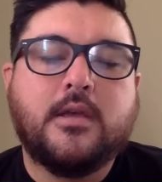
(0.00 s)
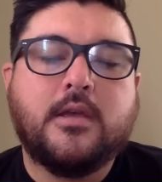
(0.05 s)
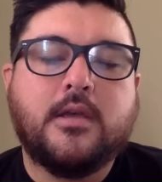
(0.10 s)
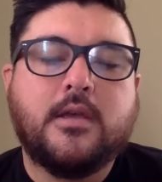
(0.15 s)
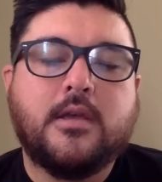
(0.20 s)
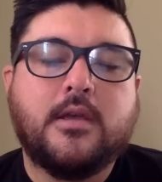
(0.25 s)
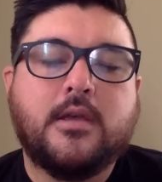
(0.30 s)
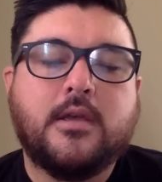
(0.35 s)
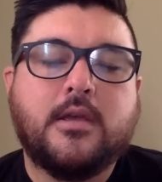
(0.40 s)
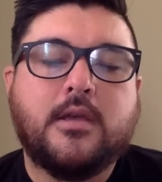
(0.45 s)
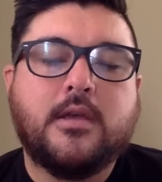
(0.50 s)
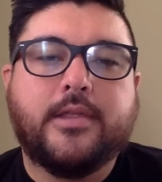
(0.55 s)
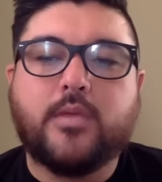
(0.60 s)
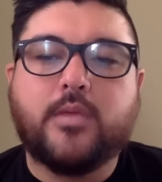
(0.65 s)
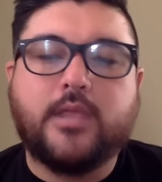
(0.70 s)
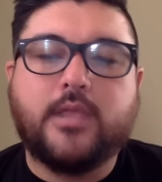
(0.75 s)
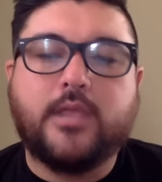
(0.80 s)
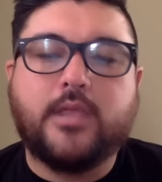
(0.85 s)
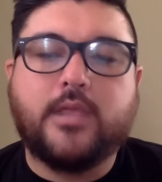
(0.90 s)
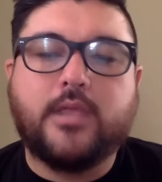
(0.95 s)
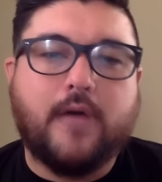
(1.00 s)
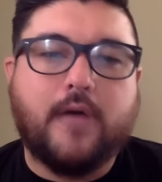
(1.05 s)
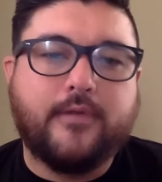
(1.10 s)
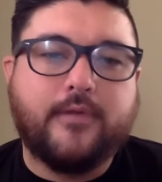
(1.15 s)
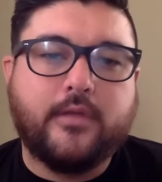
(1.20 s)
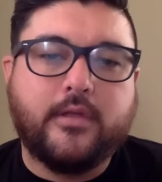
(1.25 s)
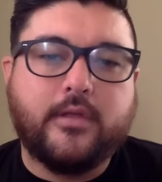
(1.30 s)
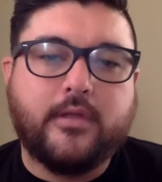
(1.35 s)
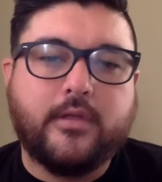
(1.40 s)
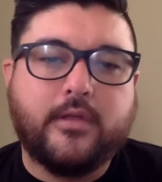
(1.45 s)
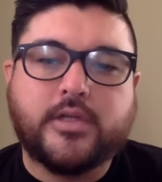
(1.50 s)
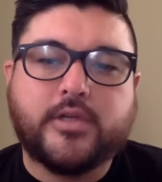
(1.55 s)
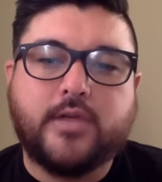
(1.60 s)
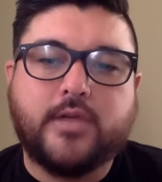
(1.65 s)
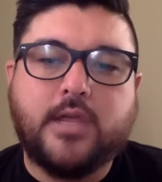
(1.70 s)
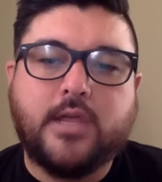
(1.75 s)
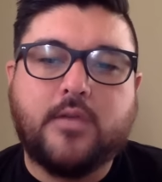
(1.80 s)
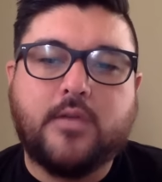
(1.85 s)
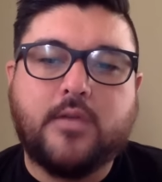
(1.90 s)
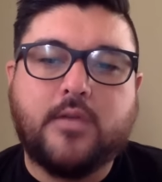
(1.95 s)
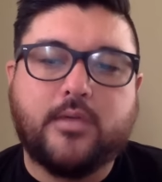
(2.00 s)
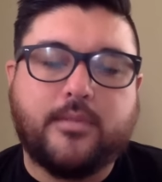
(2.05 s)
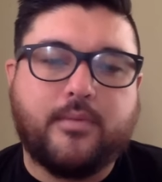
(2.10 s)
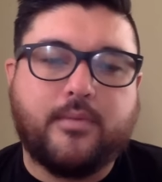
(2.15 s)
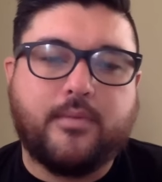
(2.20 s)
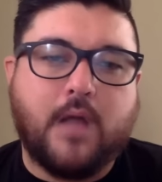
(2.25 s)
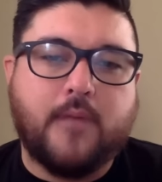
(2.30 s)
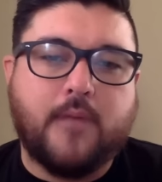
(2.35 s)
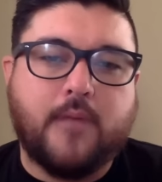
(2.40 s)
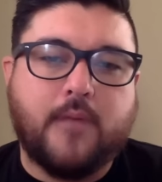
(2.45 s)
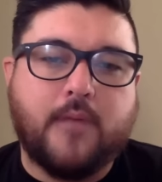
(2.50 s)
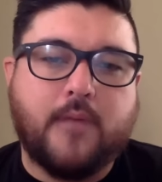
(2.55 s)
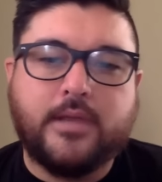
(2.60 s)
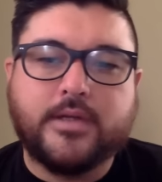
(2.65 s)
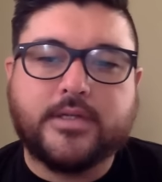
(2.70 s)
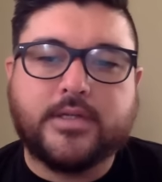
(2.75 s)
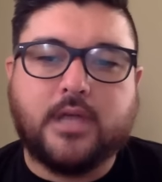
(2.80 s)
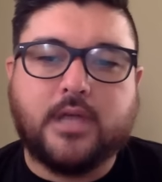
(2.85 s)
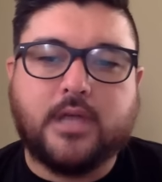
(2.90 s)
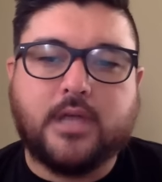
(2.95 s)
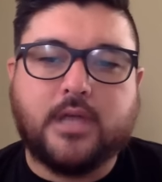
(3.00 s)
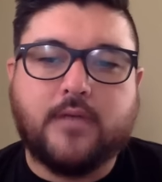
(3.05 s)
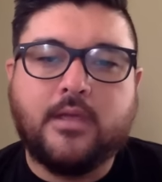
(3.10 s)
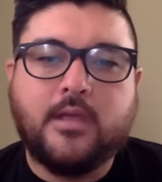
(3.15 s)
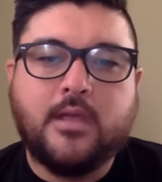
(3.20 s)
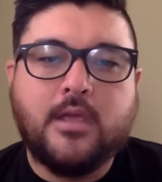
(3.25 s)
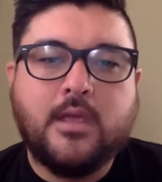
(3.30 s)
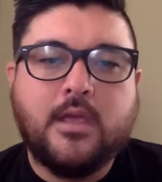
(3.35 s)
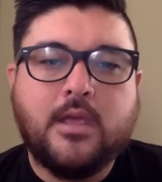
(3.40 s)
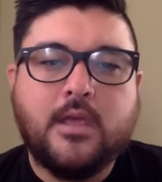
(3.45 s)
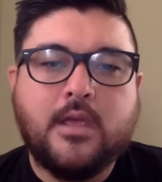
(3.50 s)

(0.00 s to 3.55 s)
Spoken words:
They're intrigued with the offer, they're intrigued with the problem that you're solving.